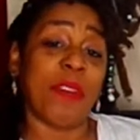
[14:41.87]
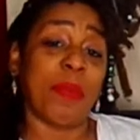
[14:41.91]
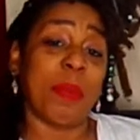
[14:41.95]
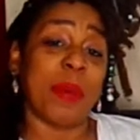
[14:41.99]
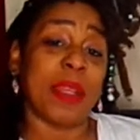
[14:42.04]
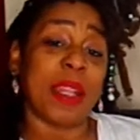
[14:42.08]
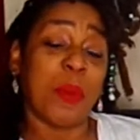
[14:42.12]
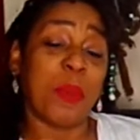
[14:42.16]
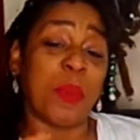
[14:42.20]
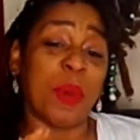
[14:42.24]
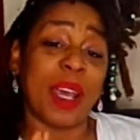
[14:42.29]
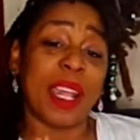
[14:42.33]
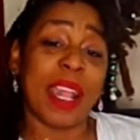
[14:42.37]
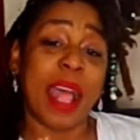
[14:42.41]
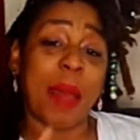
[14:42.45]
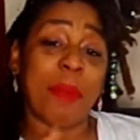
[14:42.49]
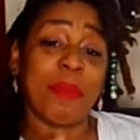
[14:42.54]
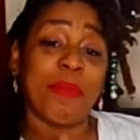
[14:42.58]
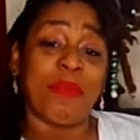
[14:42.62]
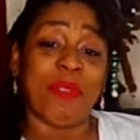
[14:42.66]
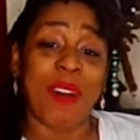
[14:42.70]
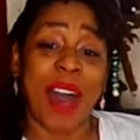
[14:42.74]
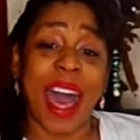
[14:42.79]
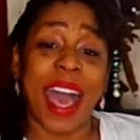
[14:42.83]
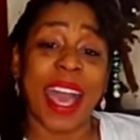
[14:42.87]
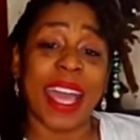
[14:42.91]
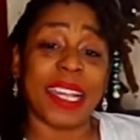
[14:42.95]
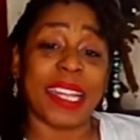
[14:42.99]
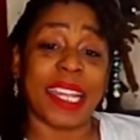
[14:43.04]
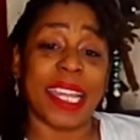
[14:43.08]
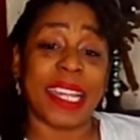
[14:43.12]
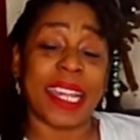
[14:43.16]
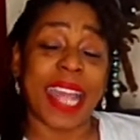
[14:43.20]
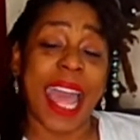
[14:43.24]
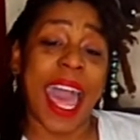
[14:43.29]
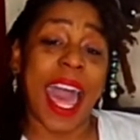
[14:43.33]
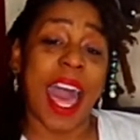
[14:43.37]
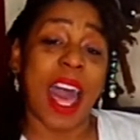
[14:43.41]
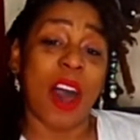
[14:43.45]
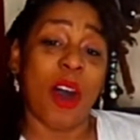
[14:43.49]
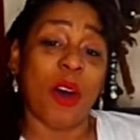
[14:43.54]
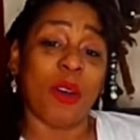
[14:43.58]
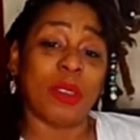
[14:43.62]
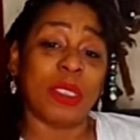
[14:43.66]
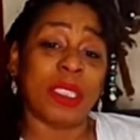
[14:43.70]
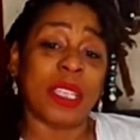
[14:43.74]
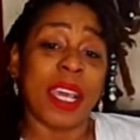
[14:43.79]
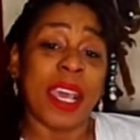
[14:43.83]
But what I'm finding
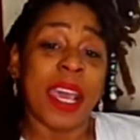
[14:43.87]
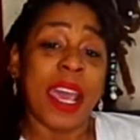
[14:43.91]
out,